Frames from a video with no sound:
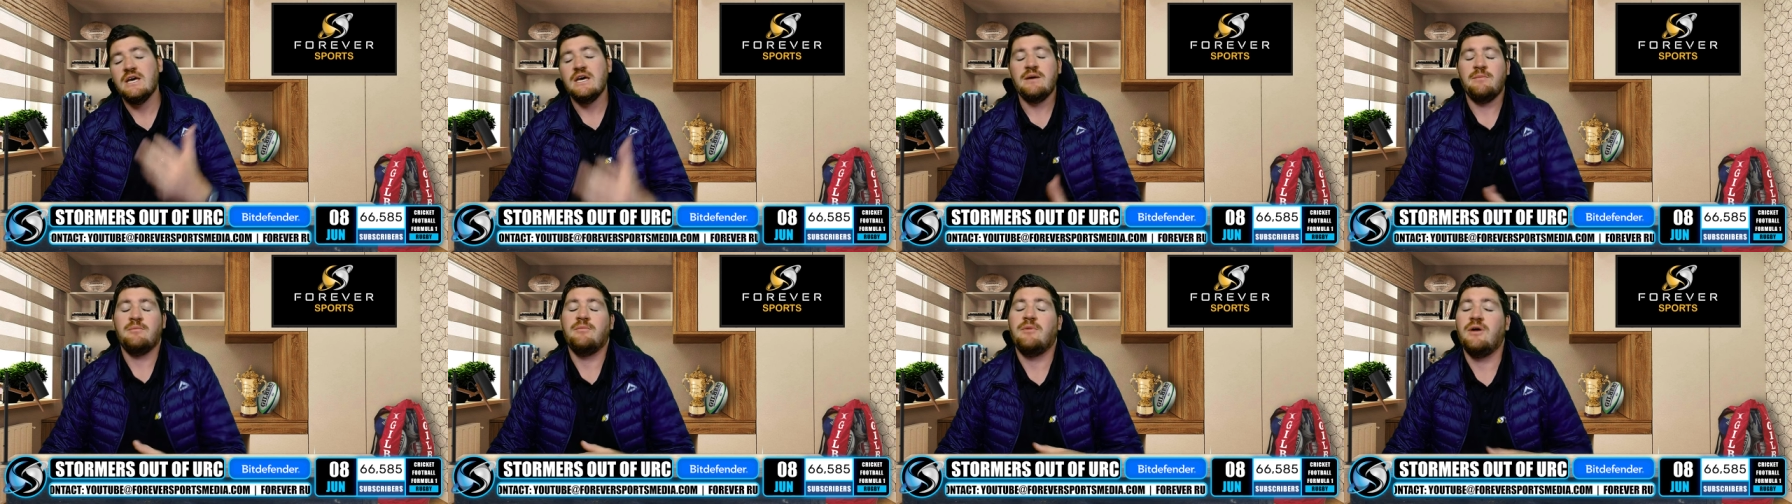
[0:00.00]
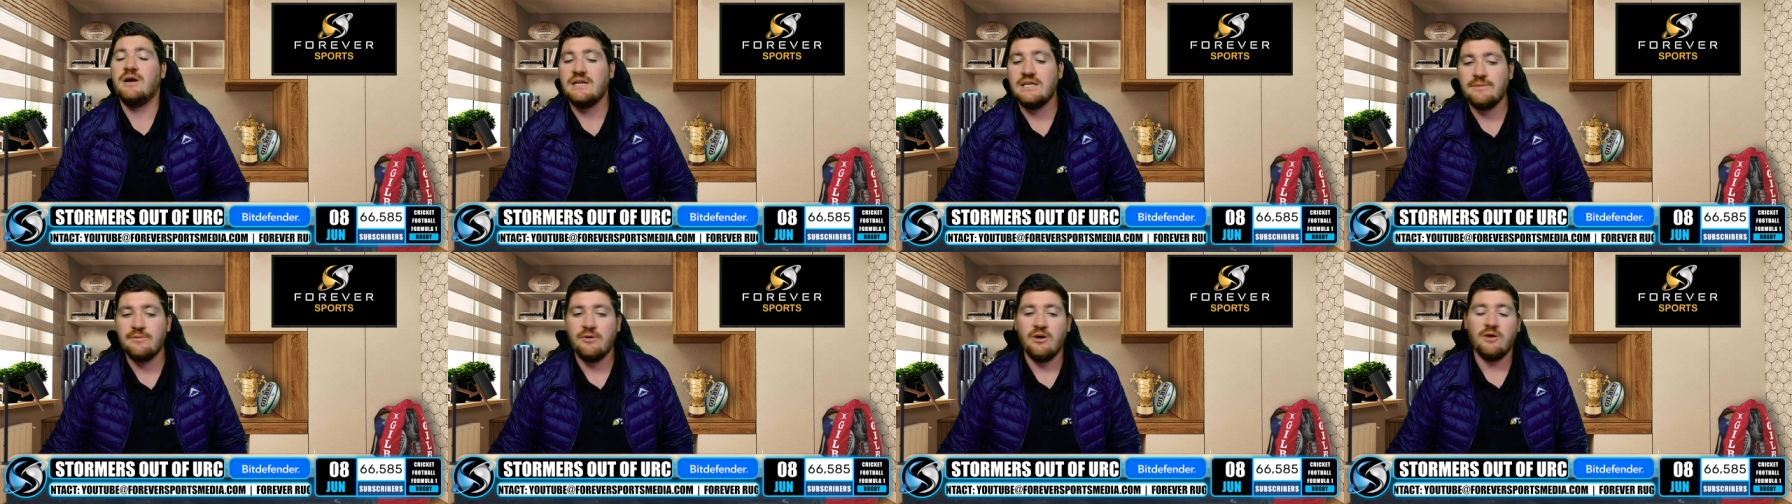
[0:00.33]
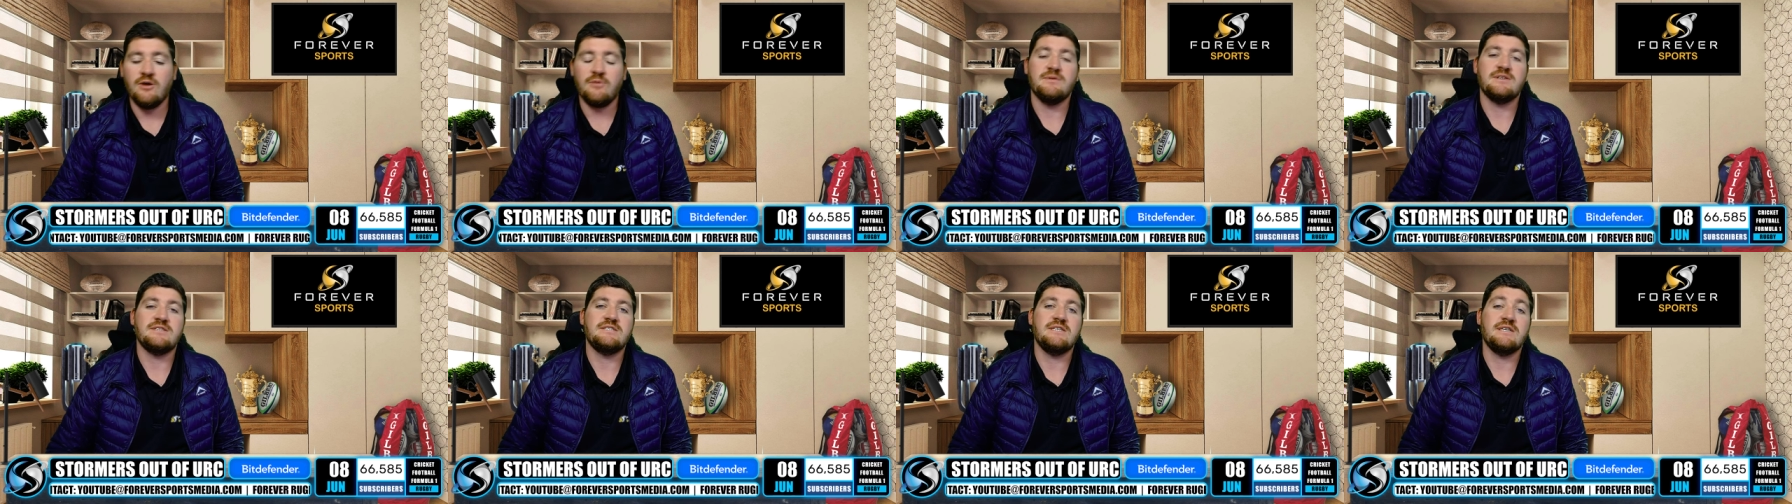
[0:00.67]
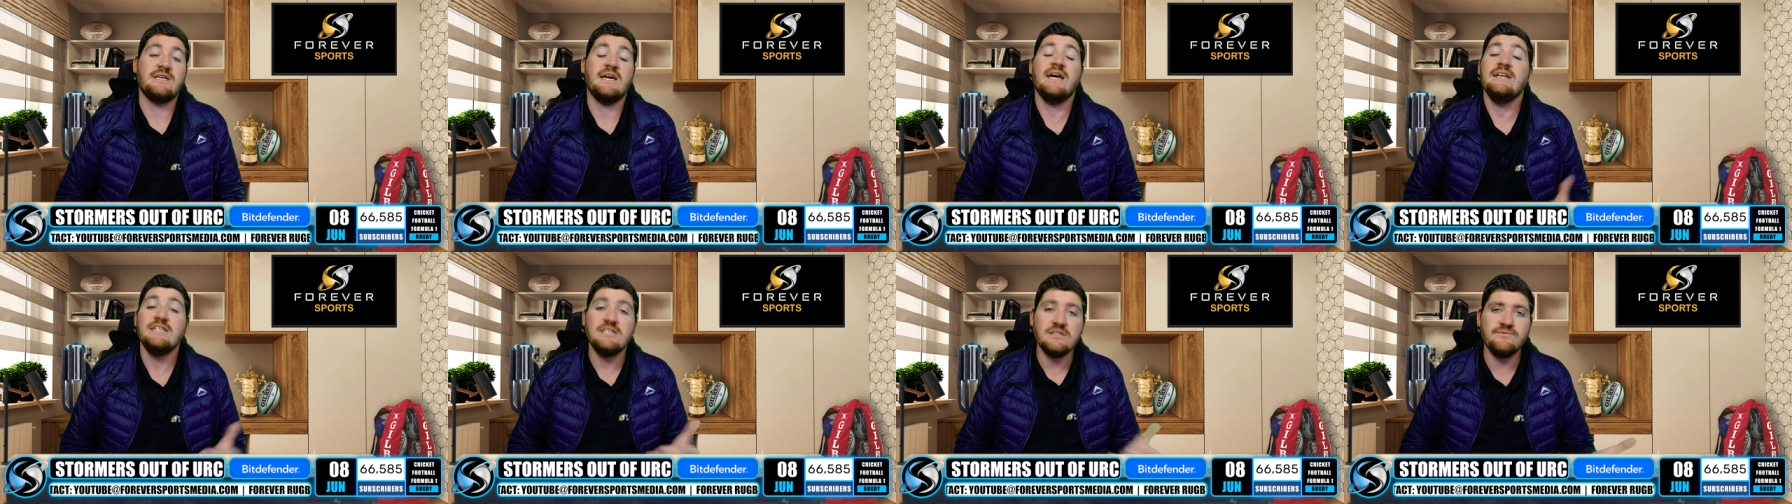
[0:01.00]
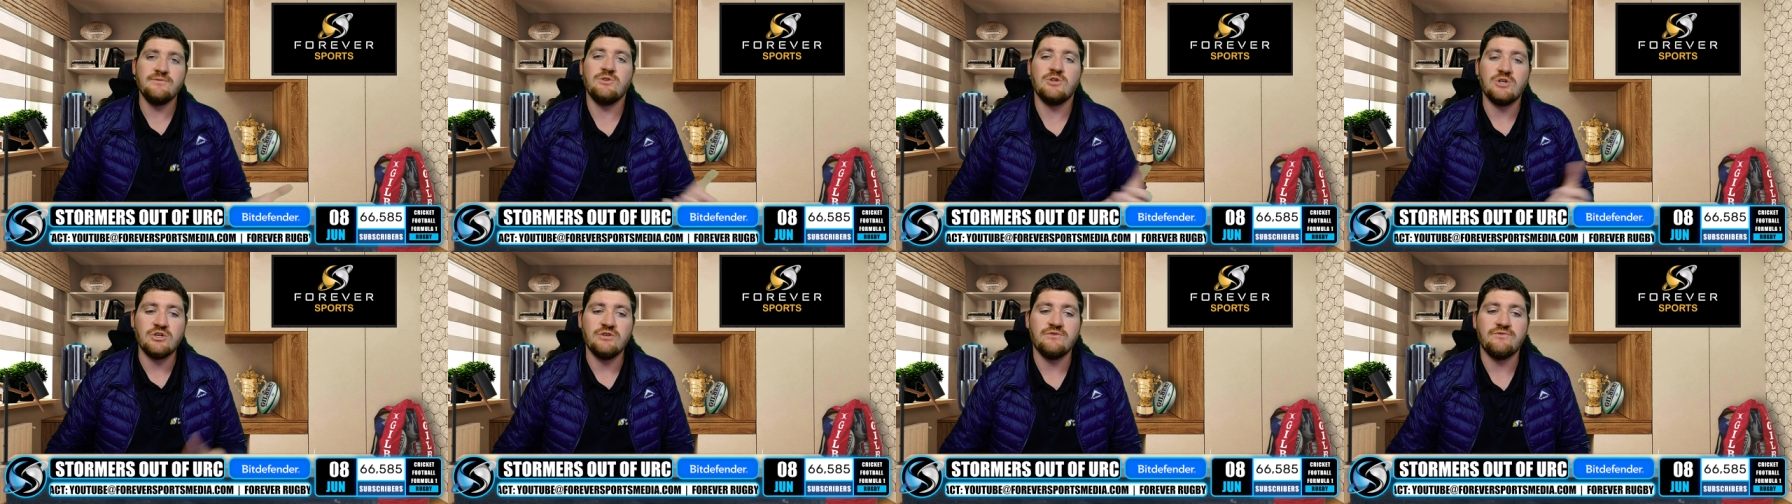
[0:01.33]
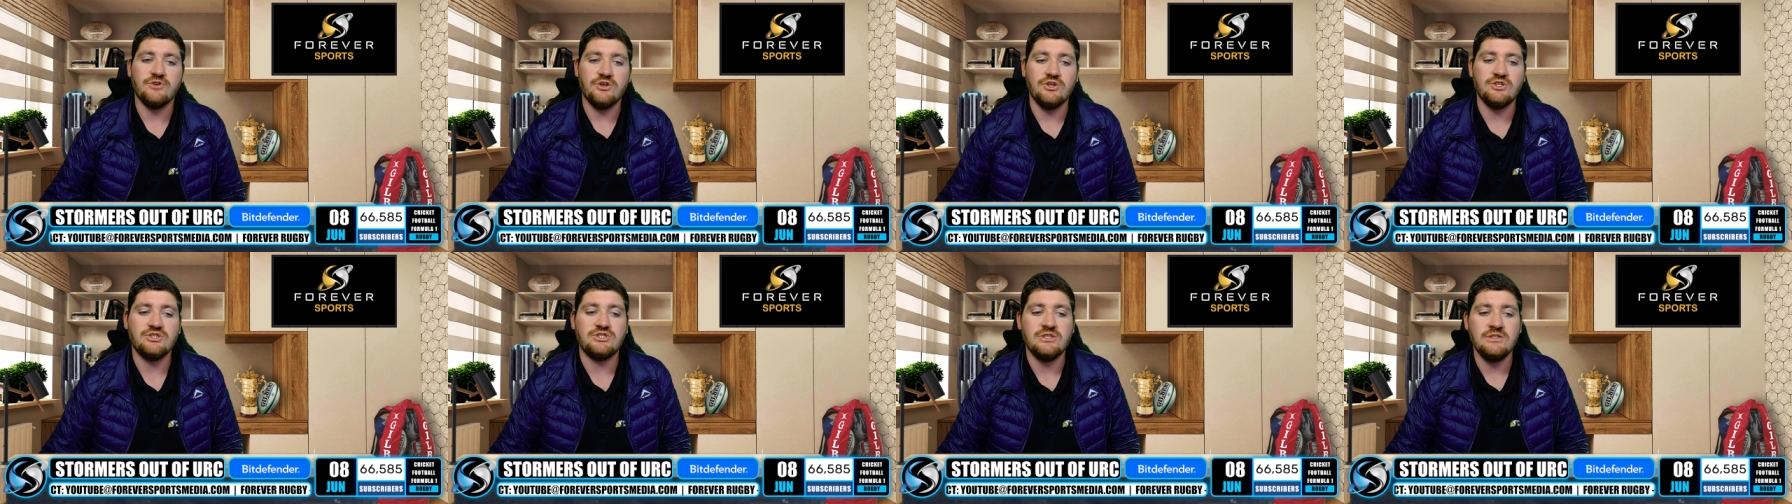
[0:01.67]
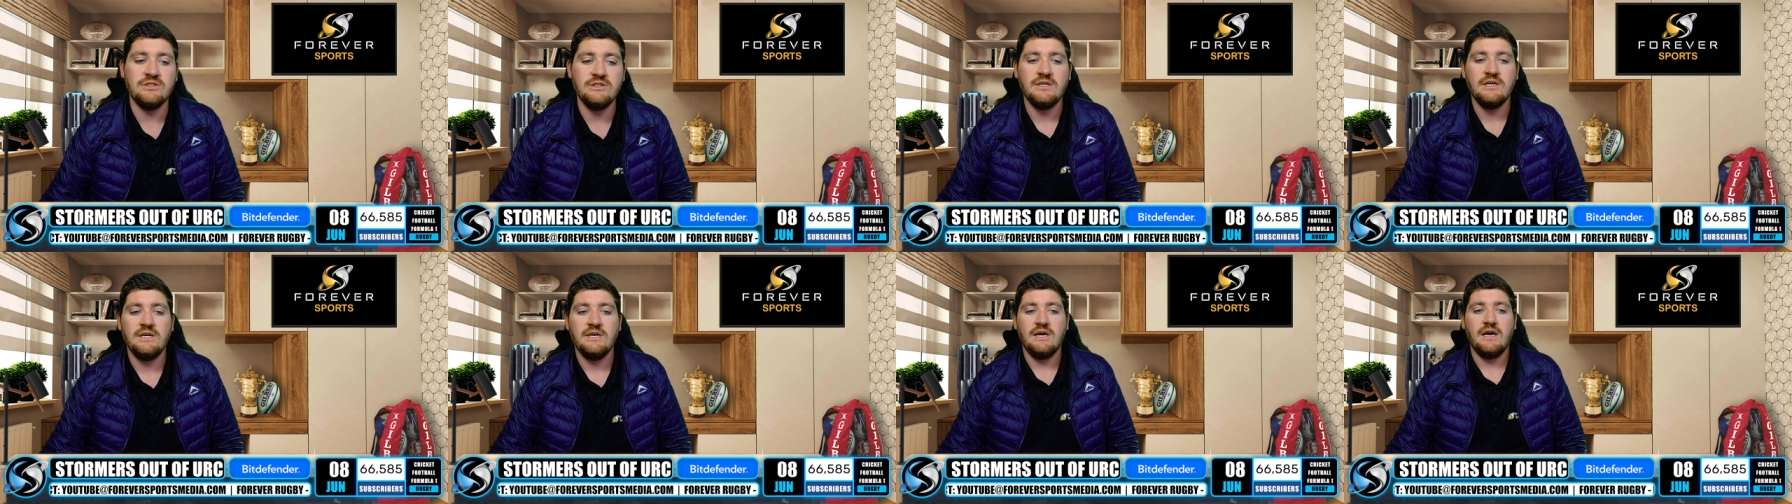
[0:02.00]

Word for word: Manie Libbok missing a difficult conversion,